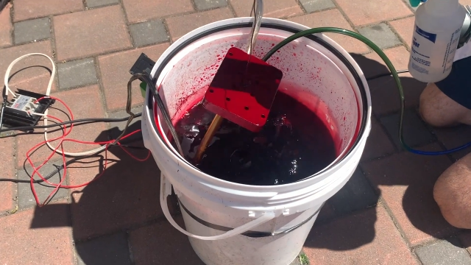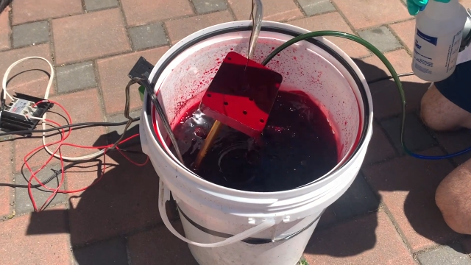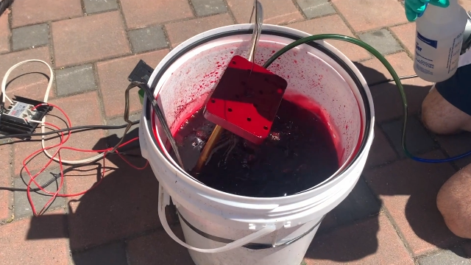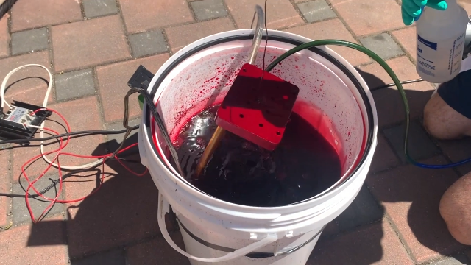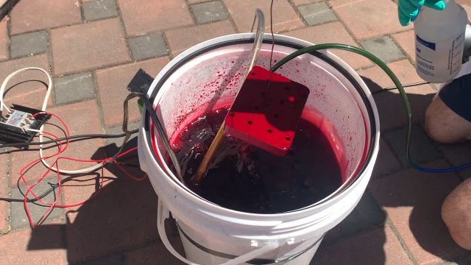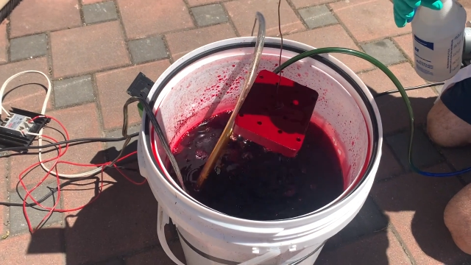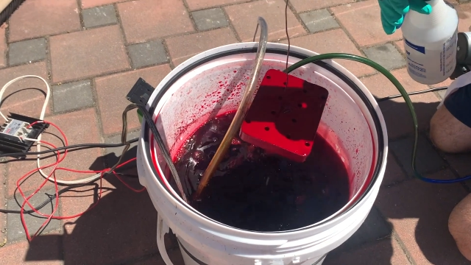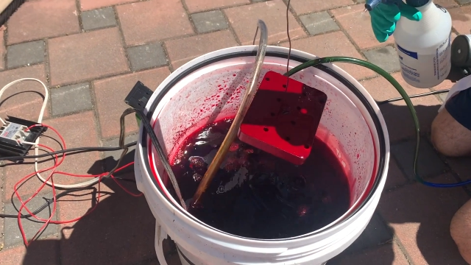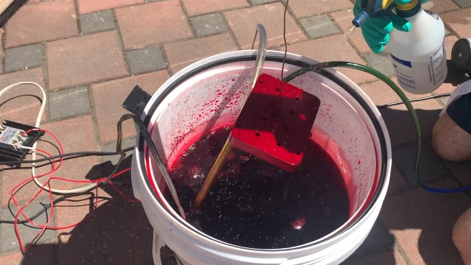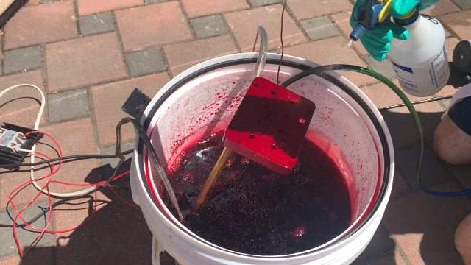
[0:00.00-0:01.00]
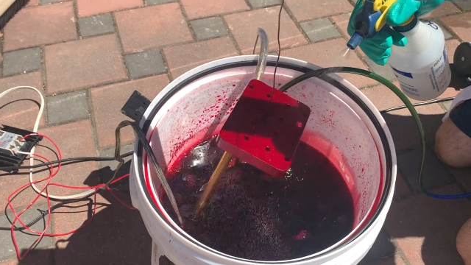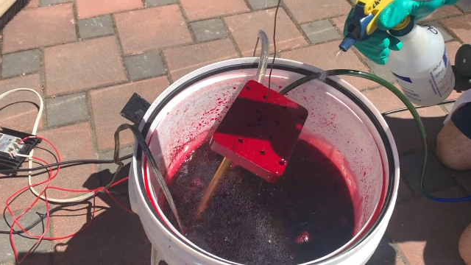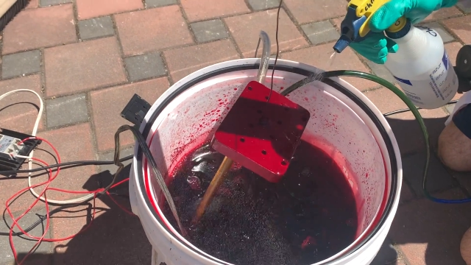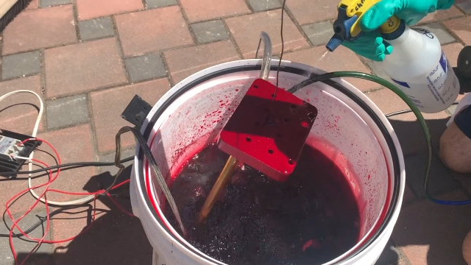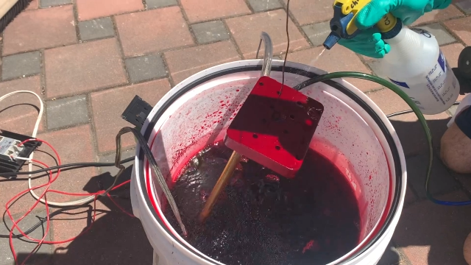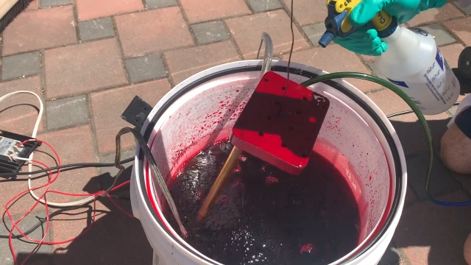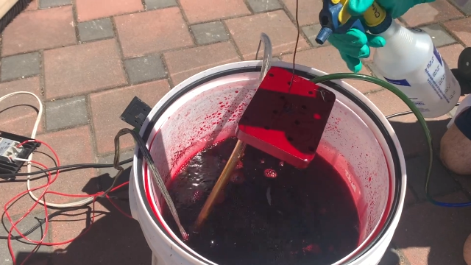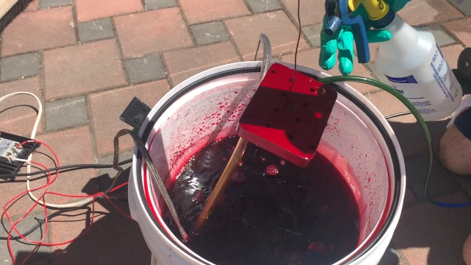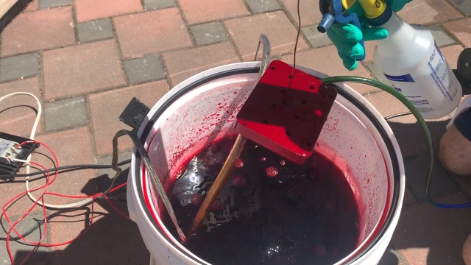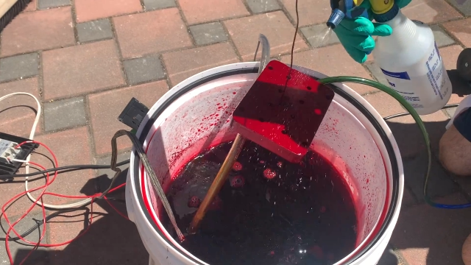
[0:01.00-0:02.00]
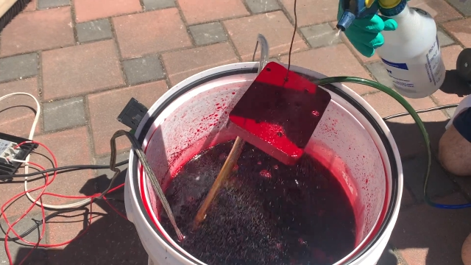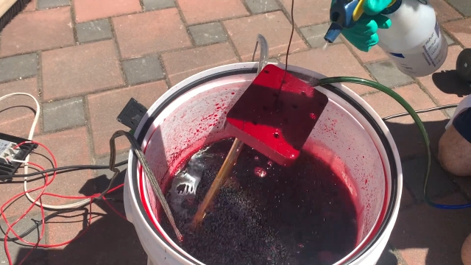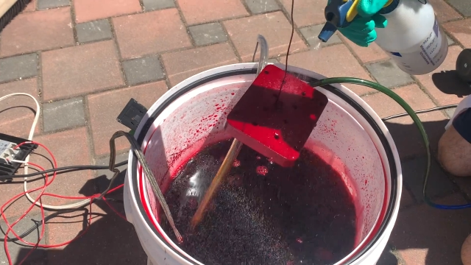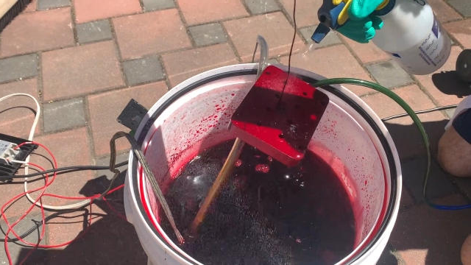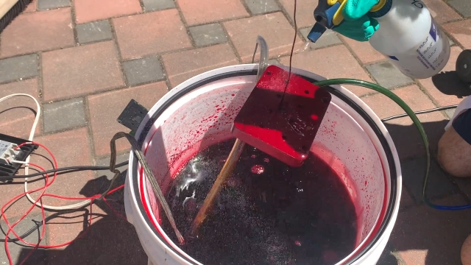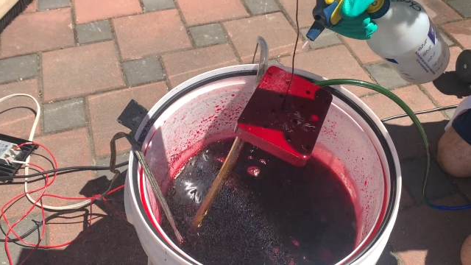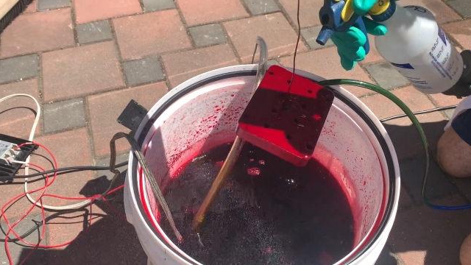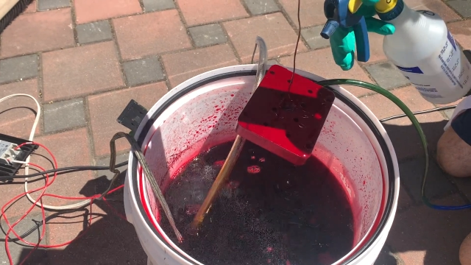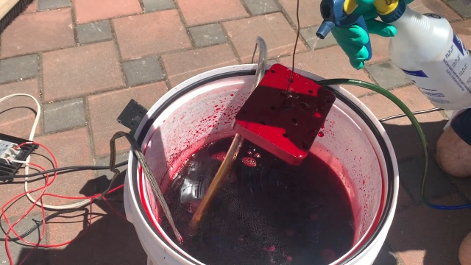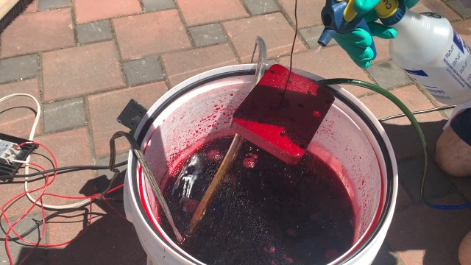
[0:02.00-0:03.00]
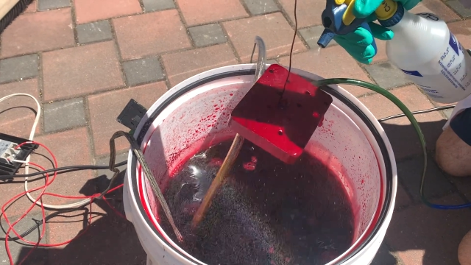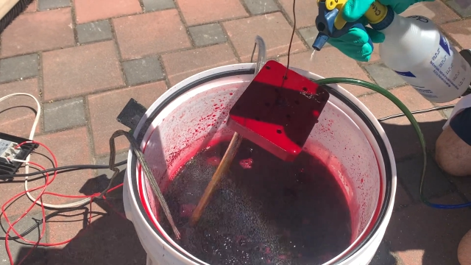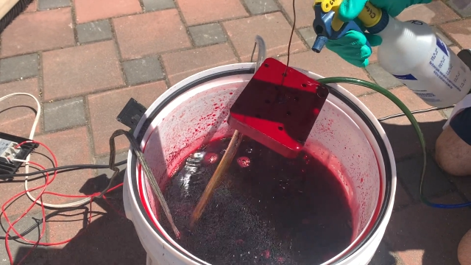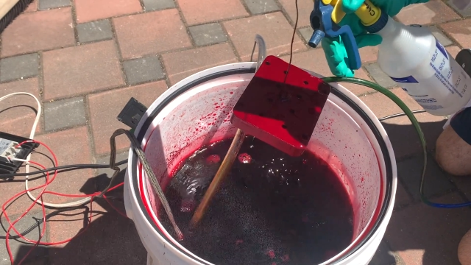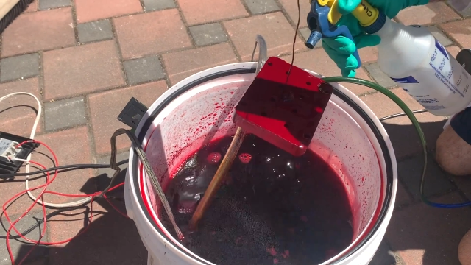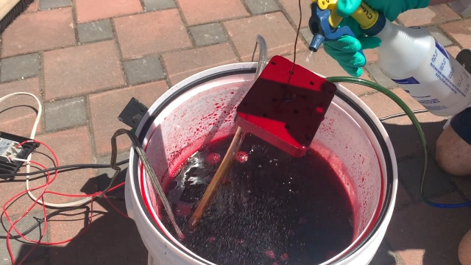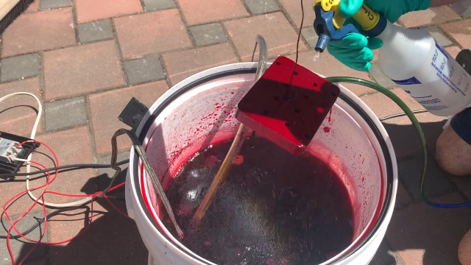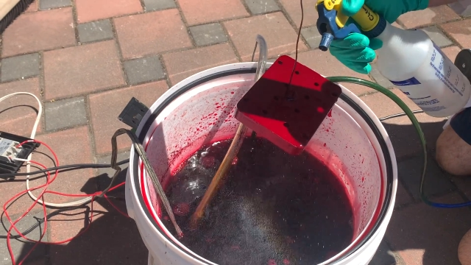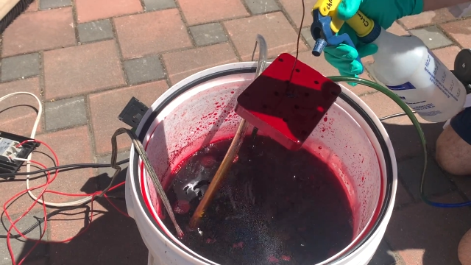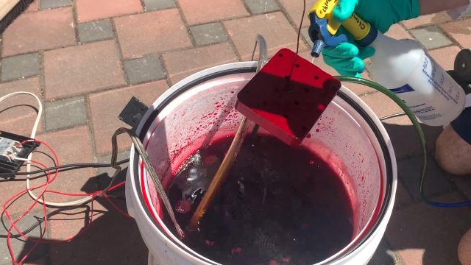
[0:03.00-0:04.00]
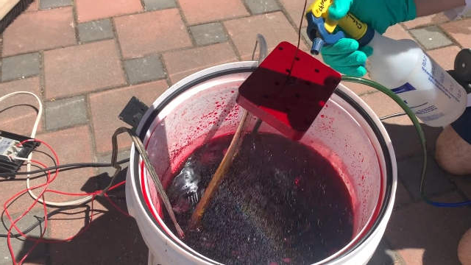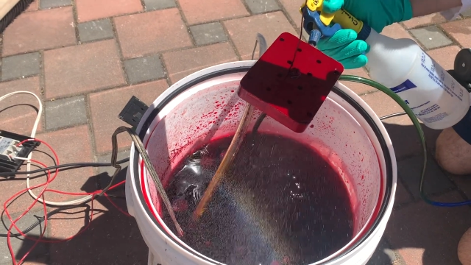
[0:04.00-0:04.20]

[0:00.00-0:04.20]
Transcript: [unreadable: no face in view]